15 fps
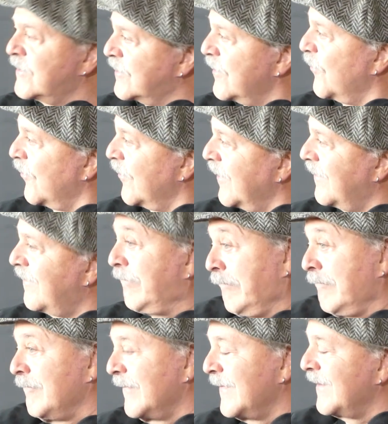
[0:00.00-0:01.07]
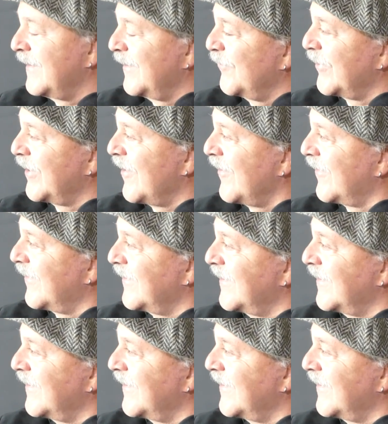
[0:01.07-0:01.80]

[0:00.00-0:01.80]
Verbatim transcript: So uh, here we are.